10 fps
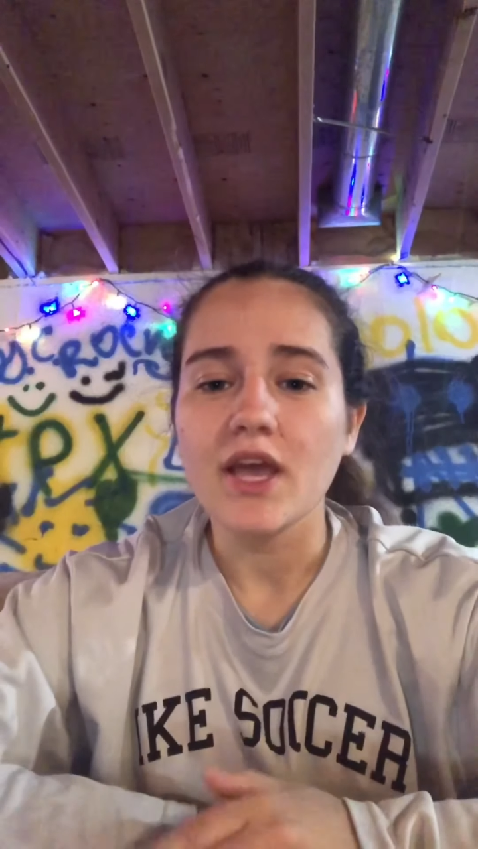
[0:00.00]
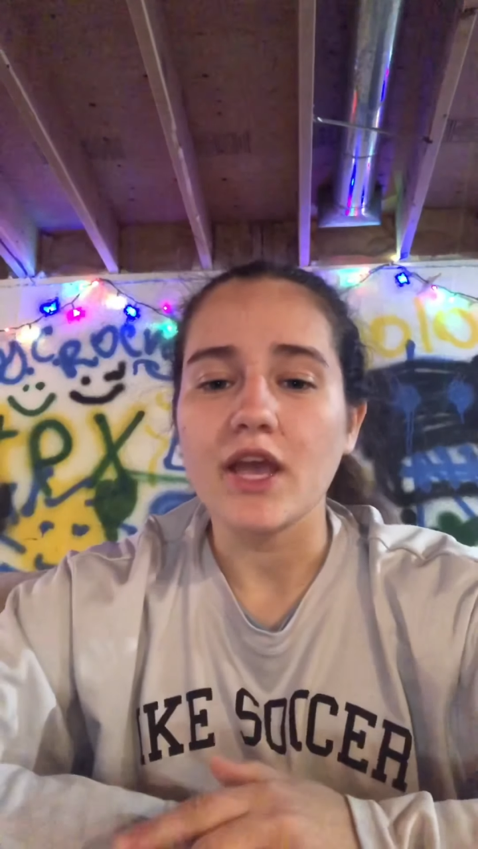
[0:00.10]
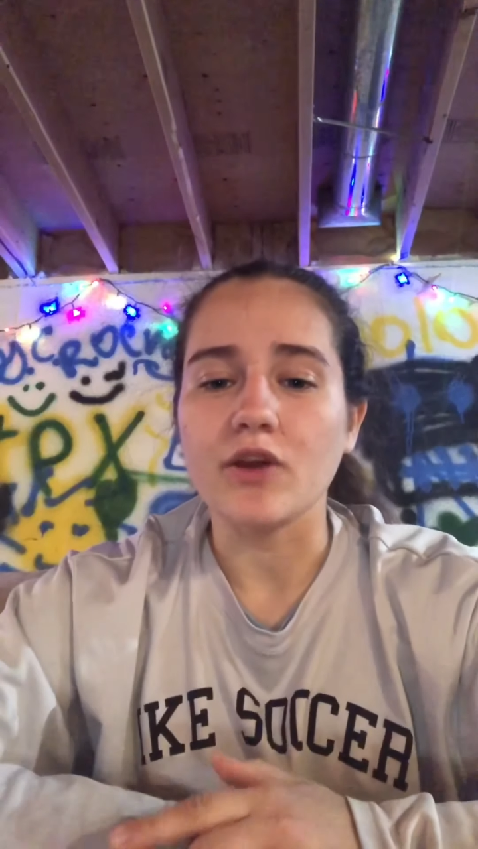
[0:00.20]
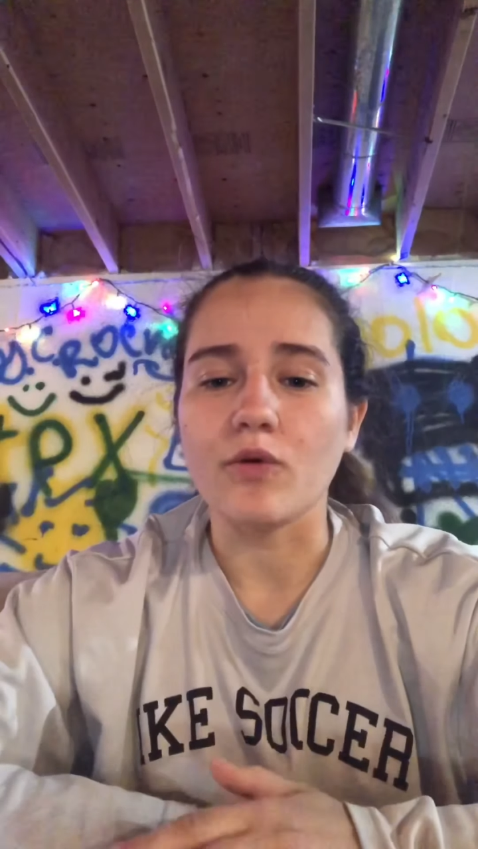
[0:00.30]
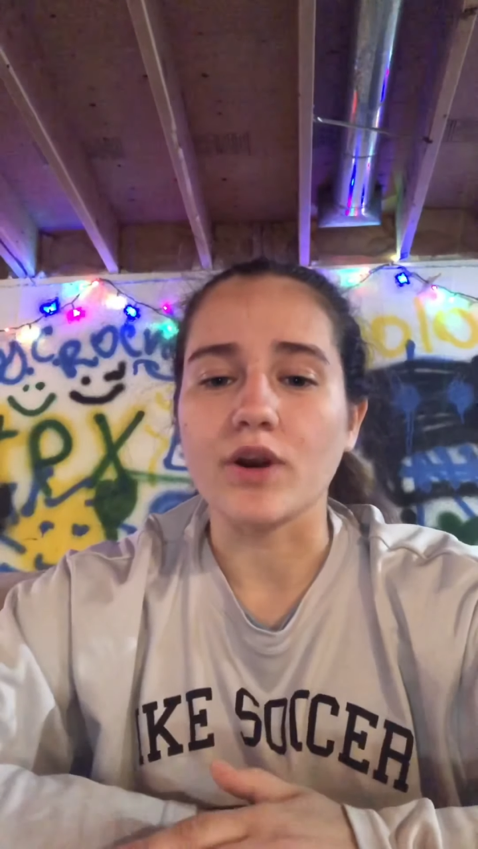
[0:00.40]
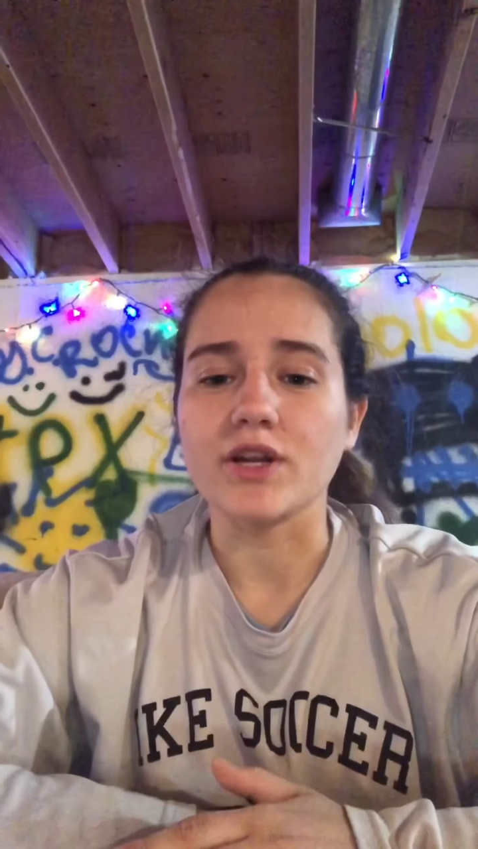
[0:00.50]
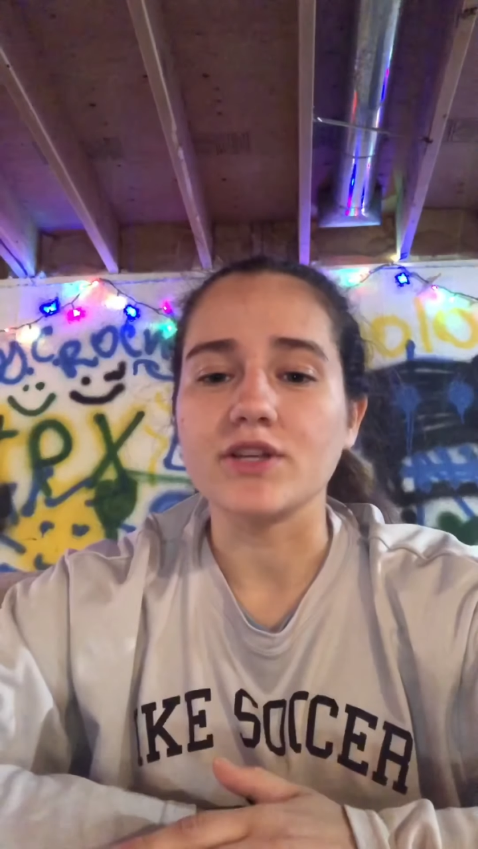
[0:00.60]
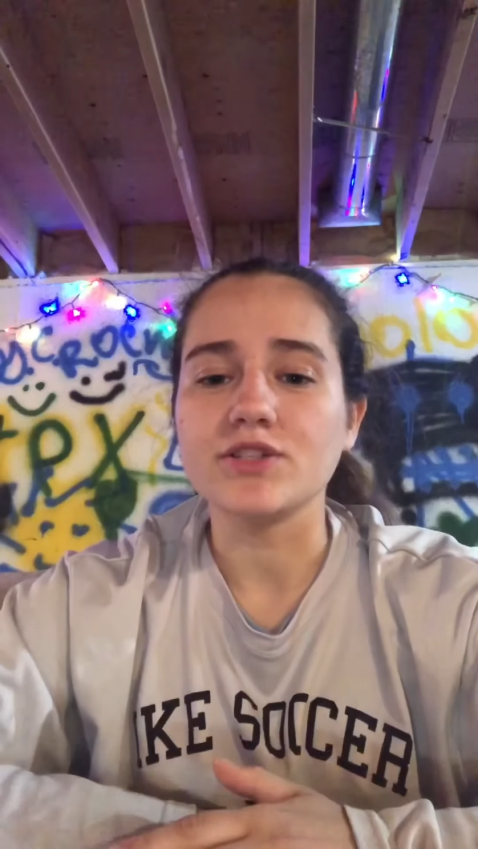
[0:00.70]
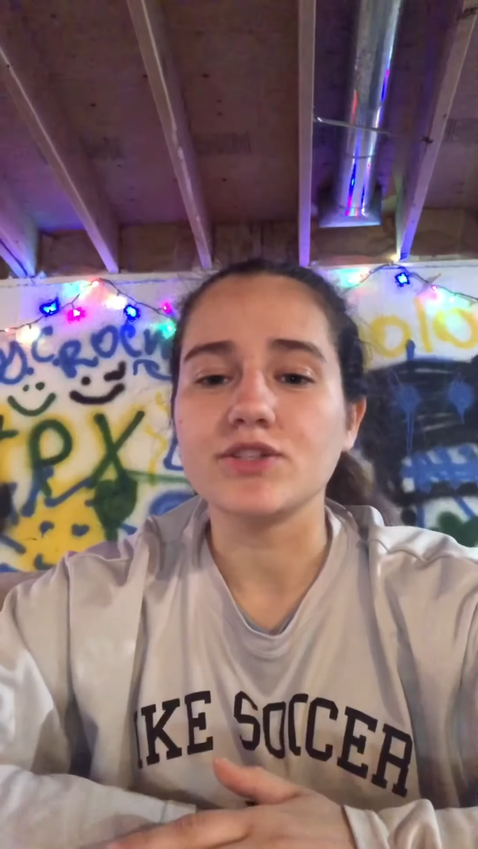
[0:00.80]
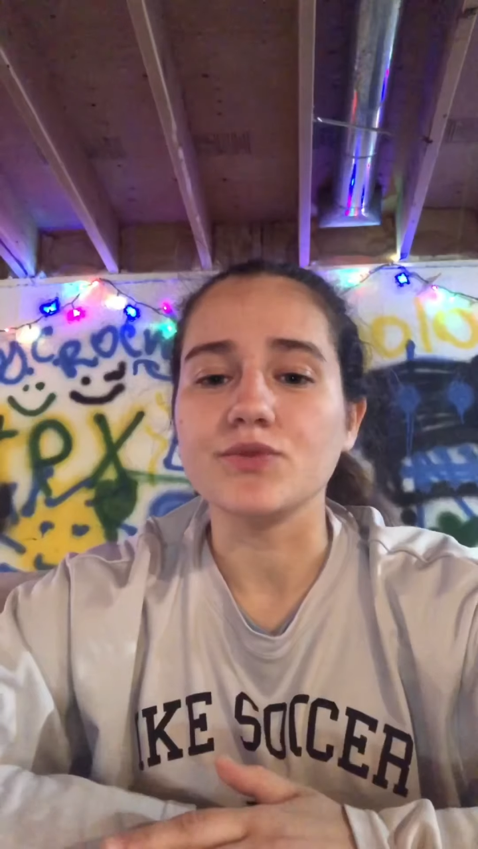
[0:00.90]
in order
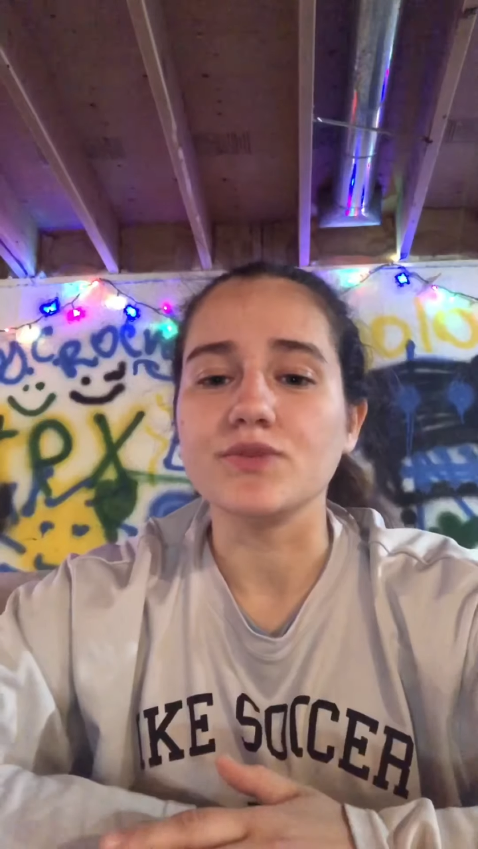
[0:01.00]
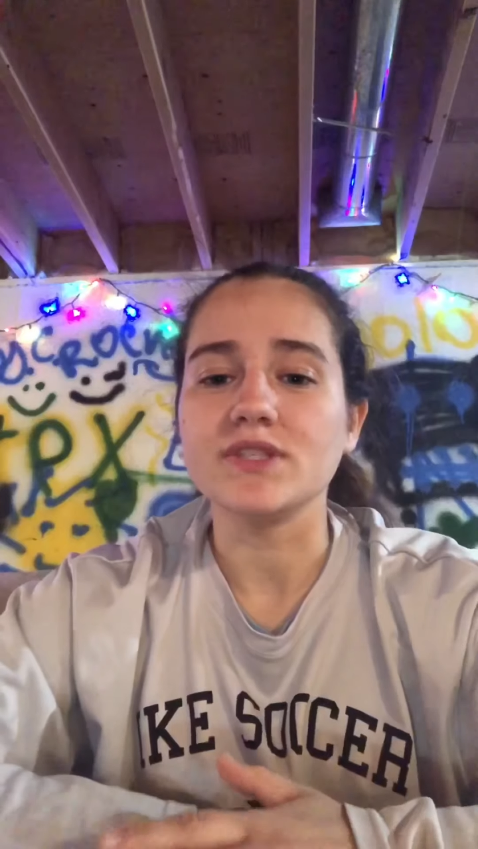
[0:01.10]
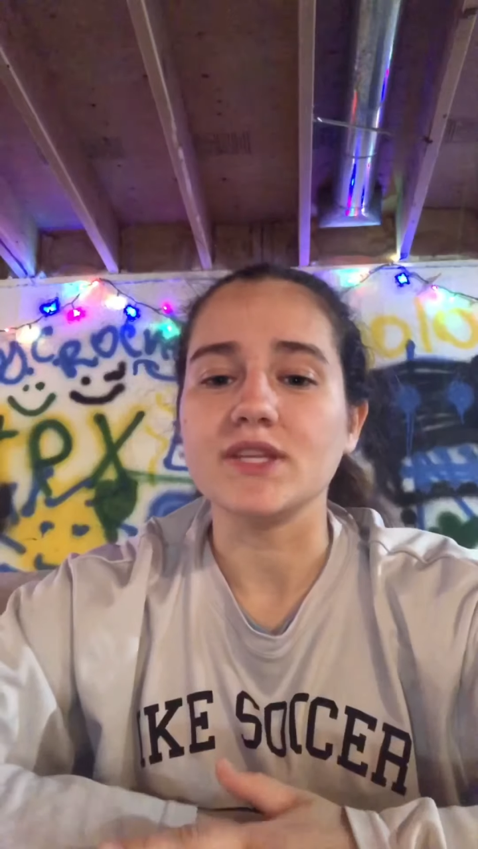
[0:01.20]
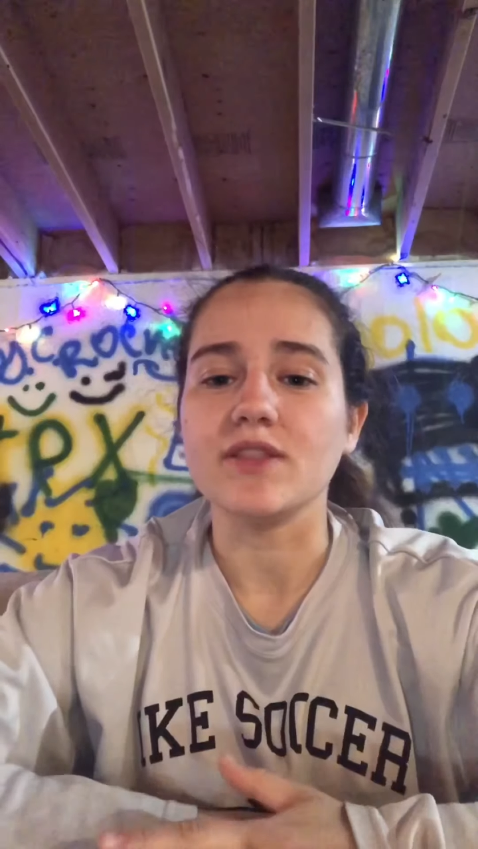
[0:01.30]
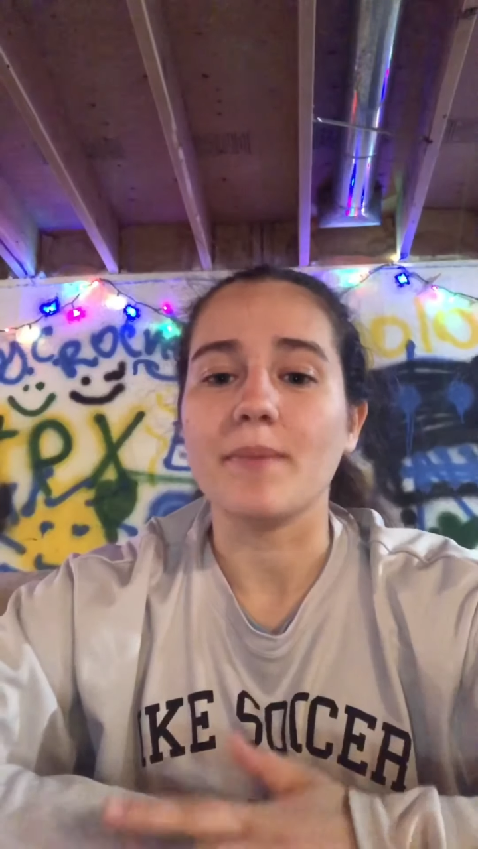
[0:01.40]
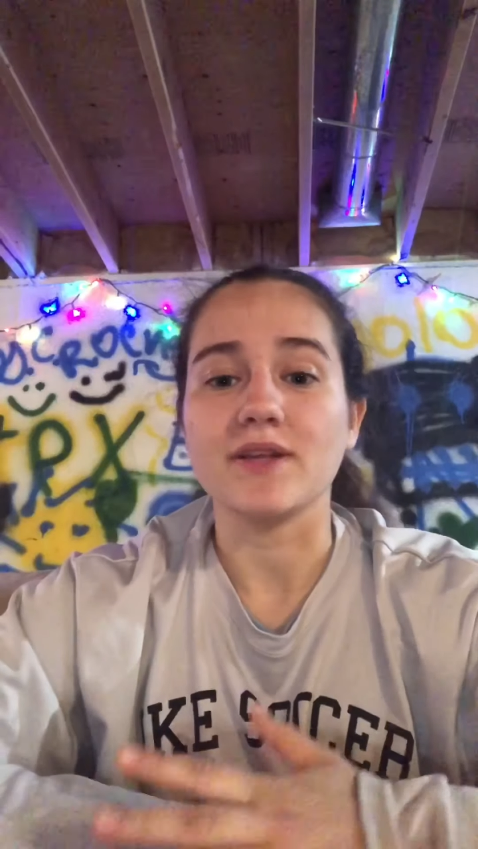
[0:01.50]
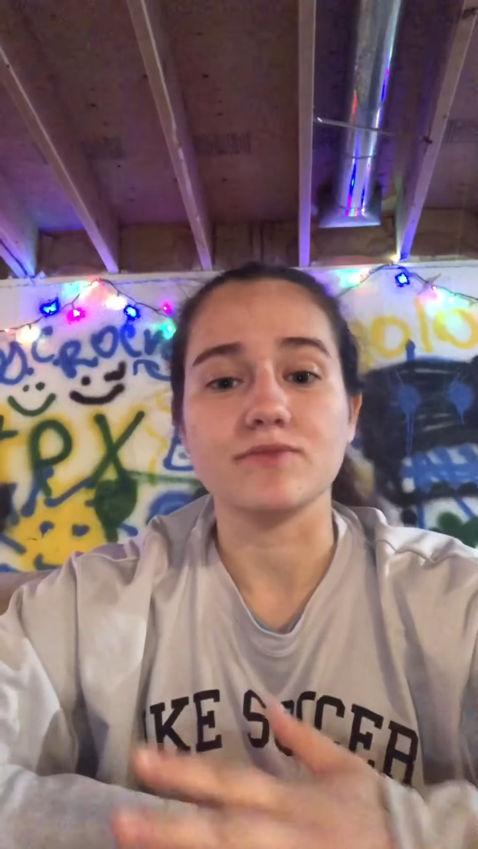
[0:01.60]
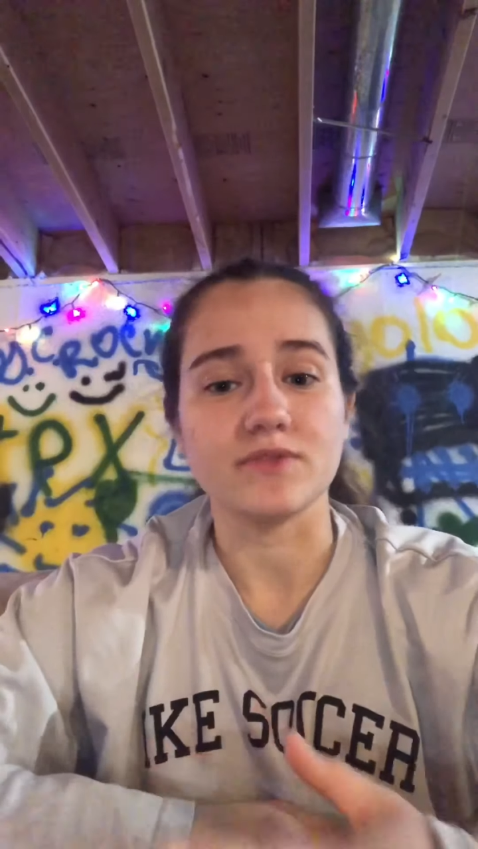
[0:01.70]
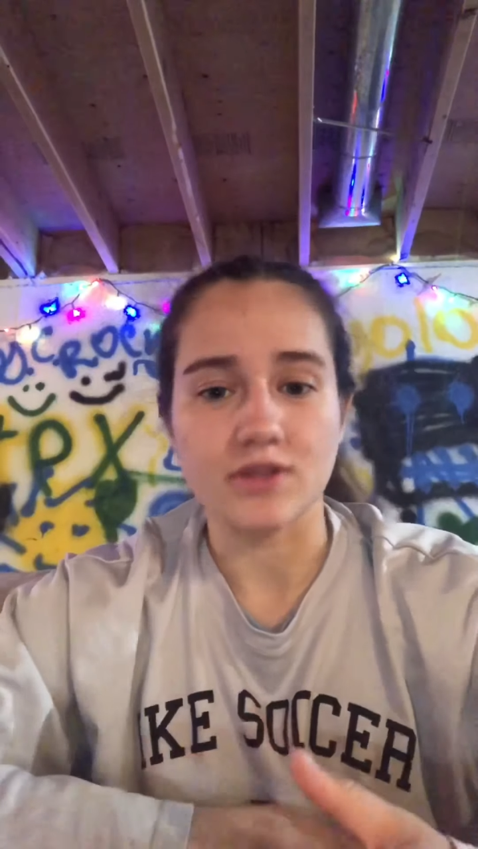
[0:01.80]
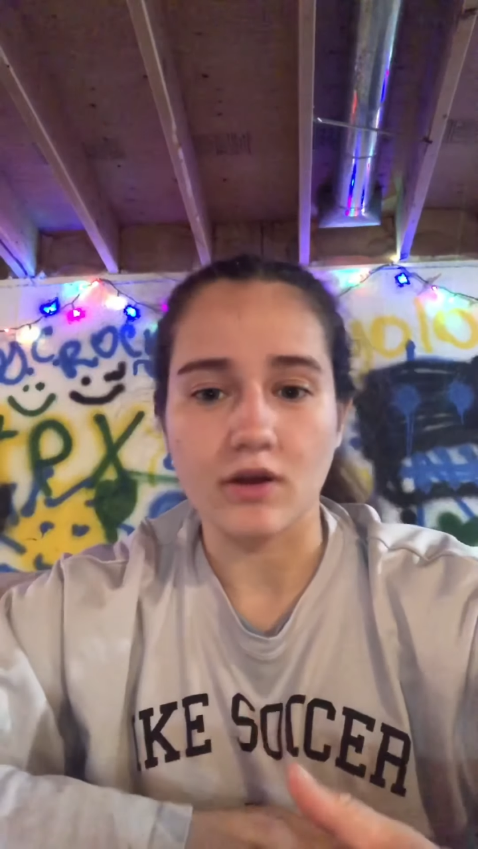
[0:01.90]
to see the
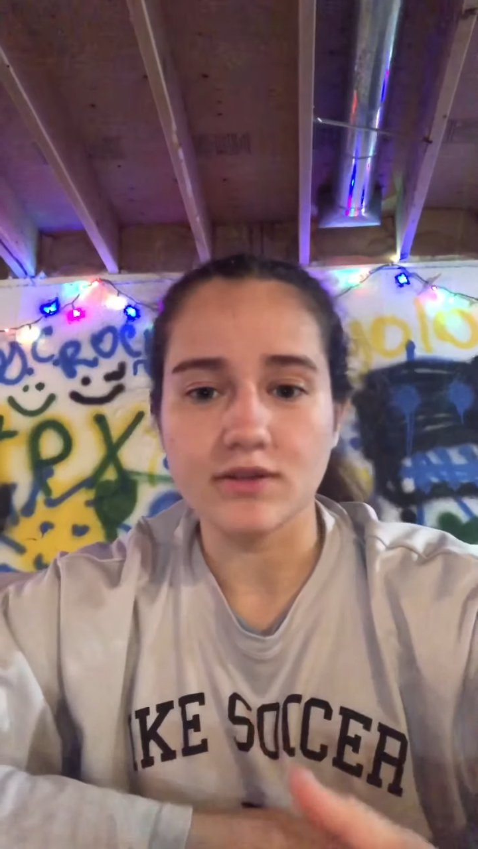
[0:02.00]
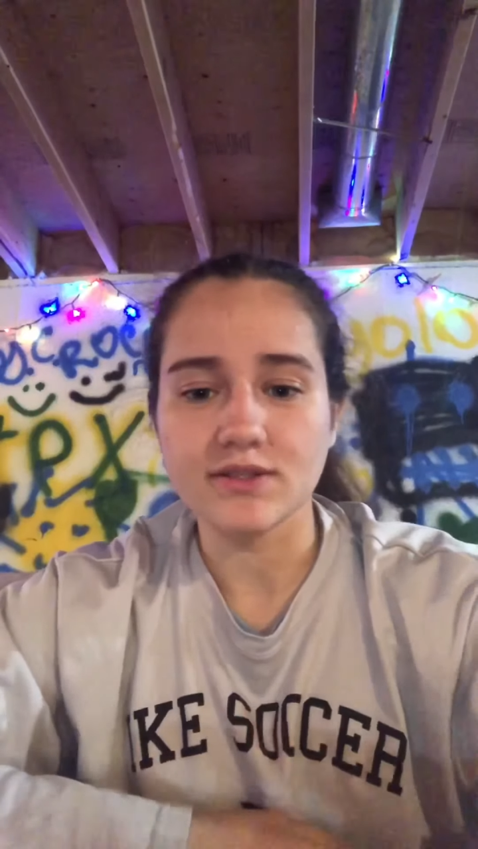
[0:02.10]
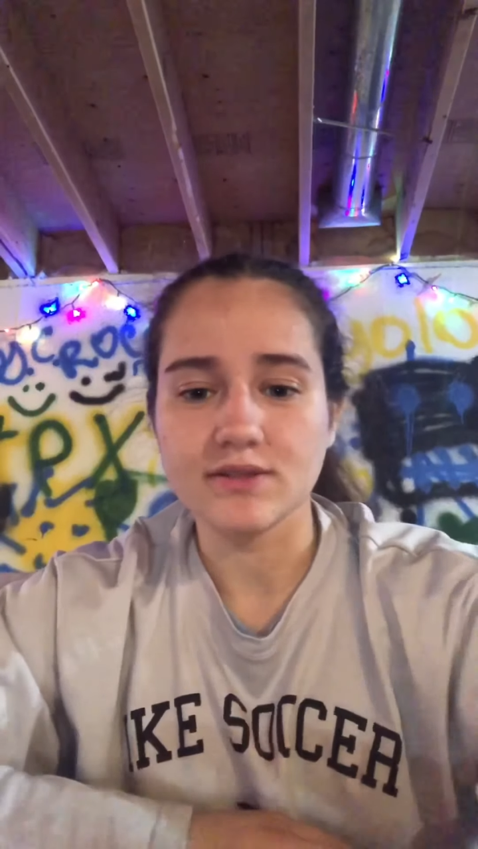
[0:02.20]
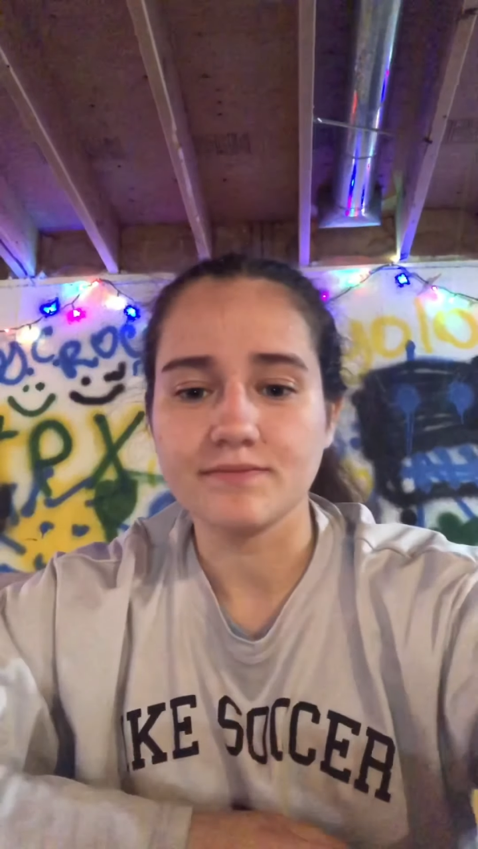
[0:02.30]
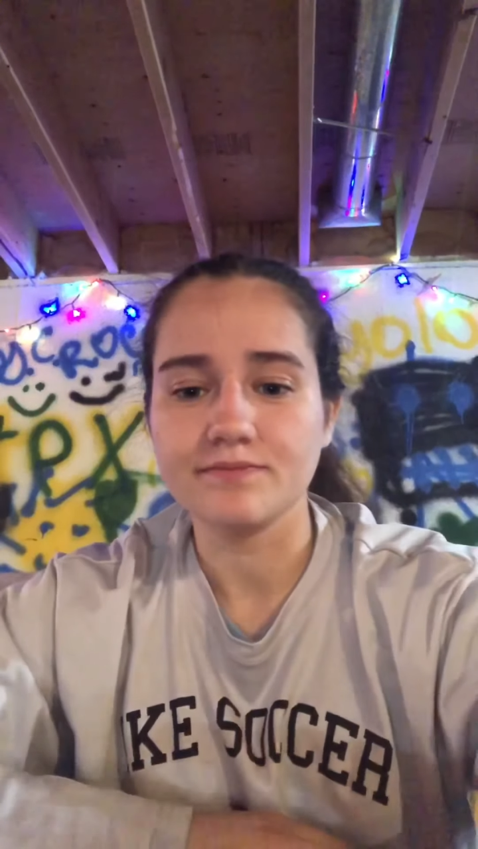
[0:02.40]
best results.